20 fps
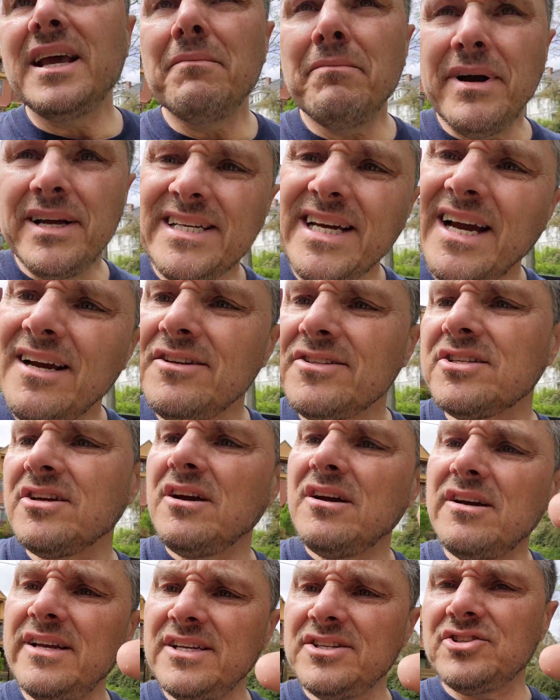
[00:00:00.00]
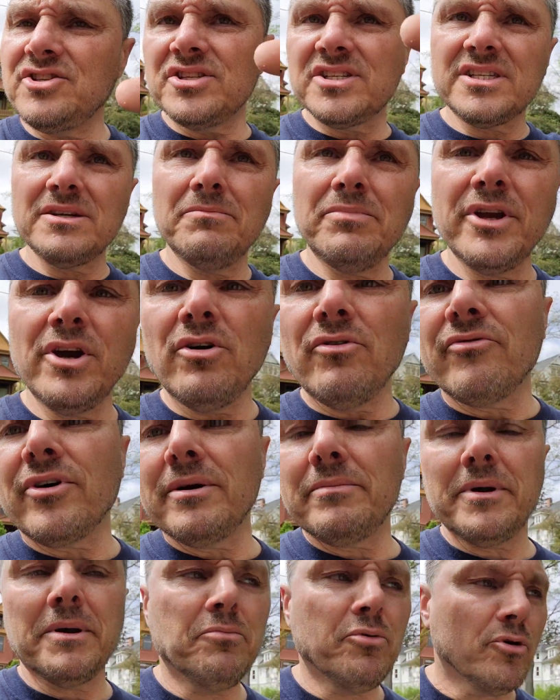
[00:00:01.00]
My tile saw is just simply over
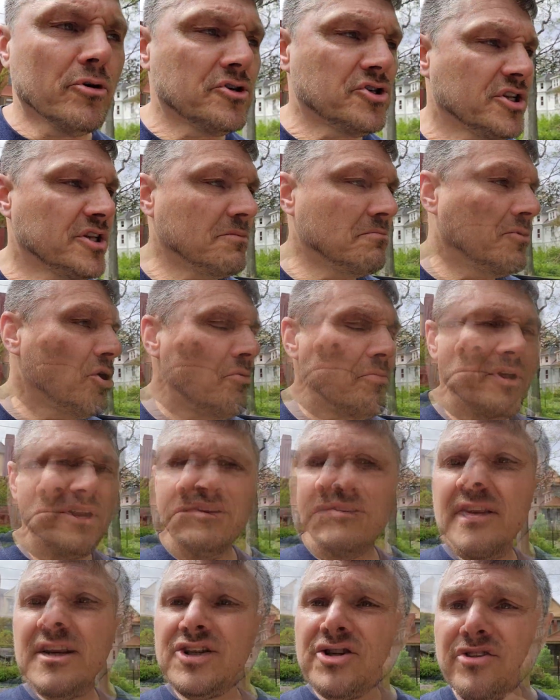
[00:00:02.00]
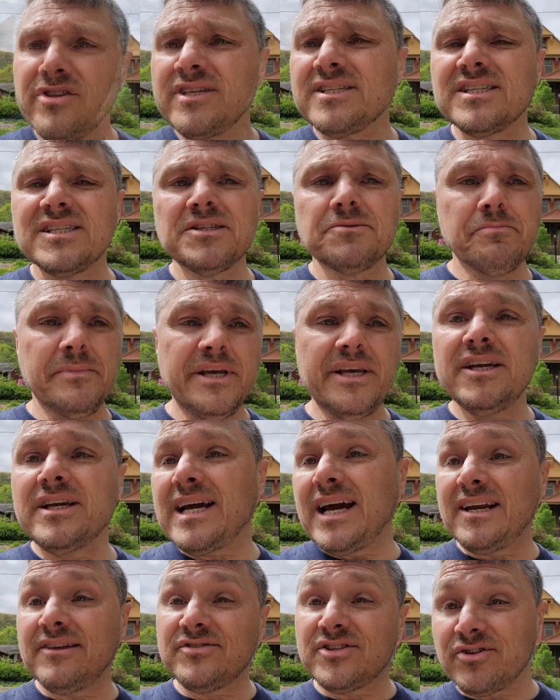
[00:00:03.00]
on my porch at the moment. So this is me
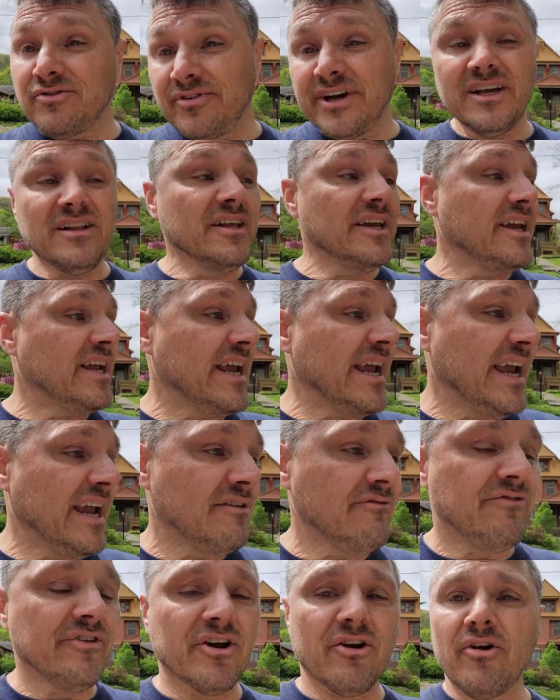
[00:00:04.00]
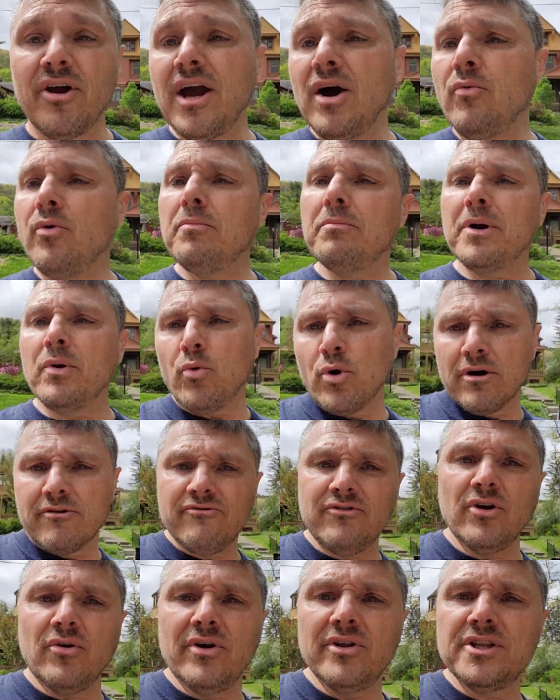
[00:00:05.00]
kind of surveilling and figuring out what my
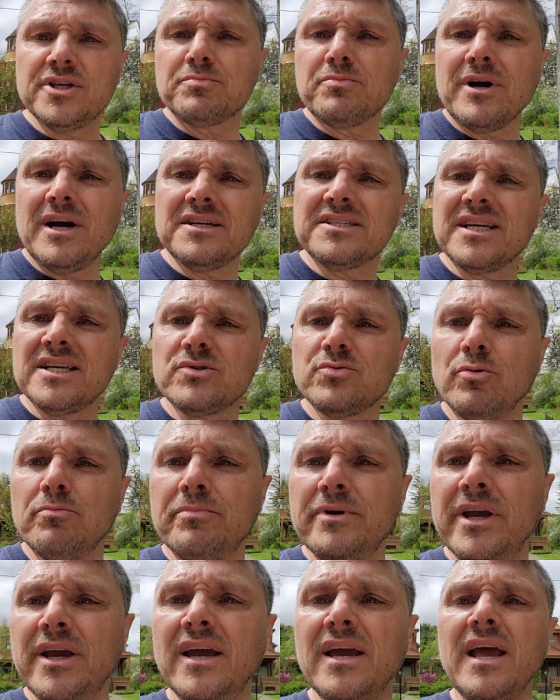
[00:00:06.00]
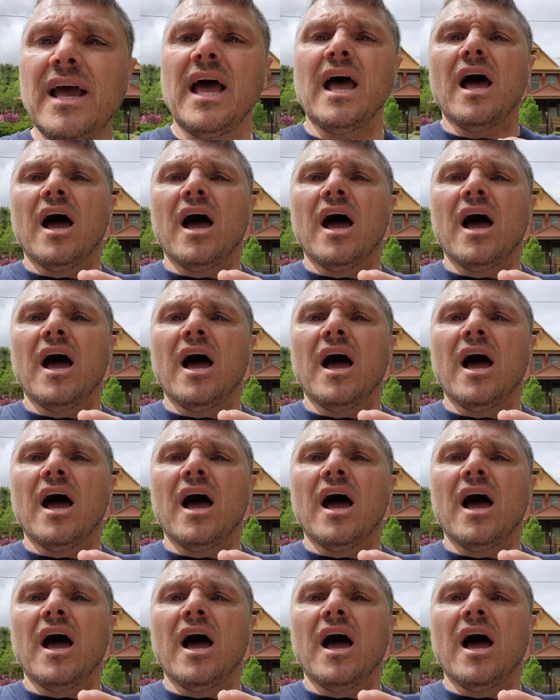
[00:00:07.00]
workflow on this process will be.